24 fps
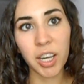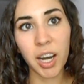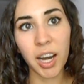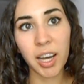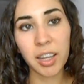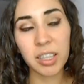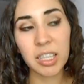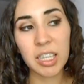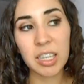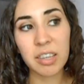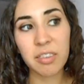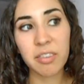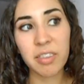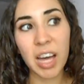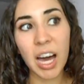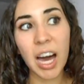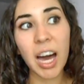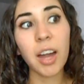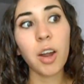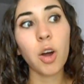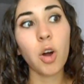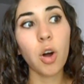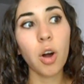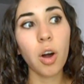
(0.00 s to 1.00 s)
And I leave
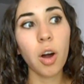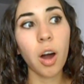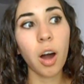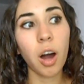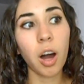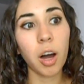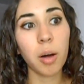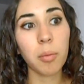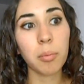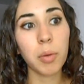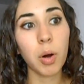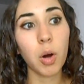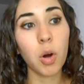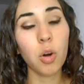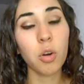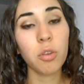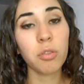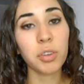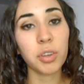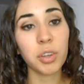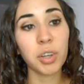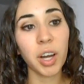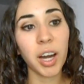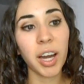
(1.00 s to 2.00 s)
that
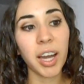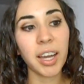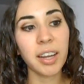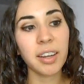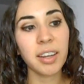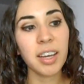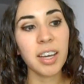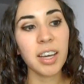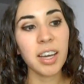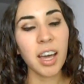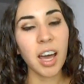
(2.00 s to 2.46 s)
overnight.